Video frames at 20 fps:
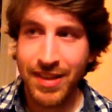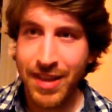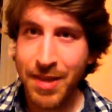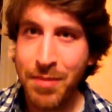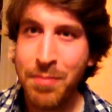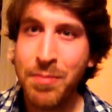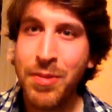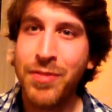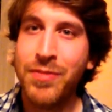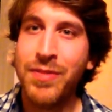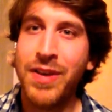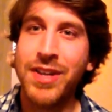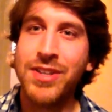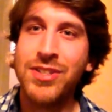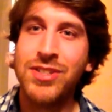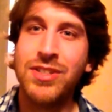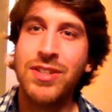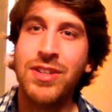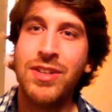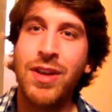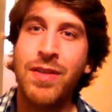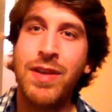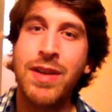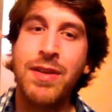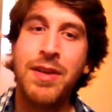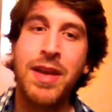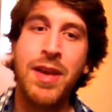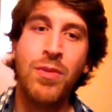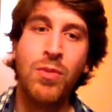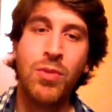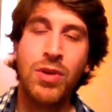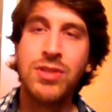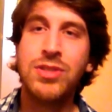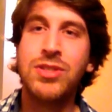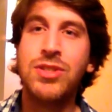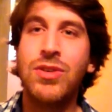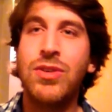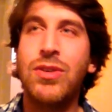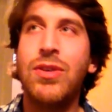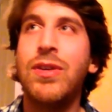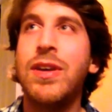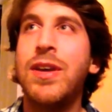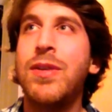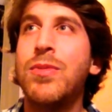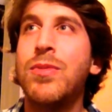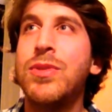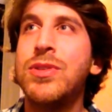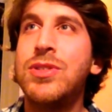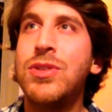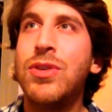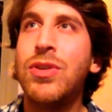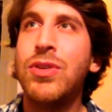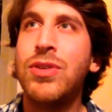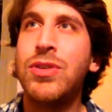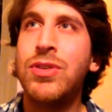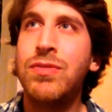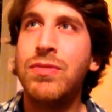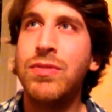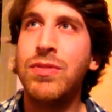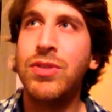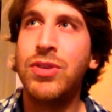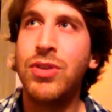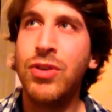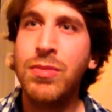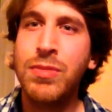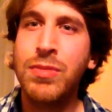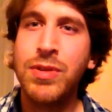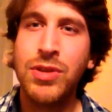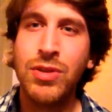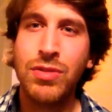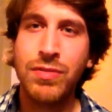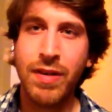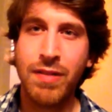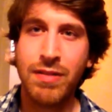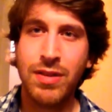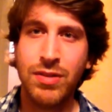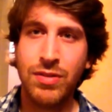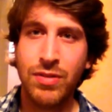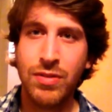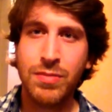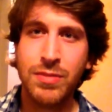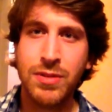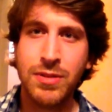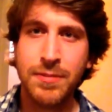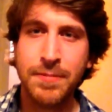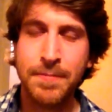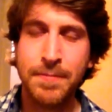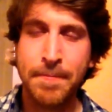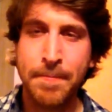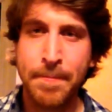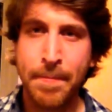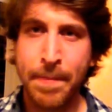imperfection. It was your human, your very human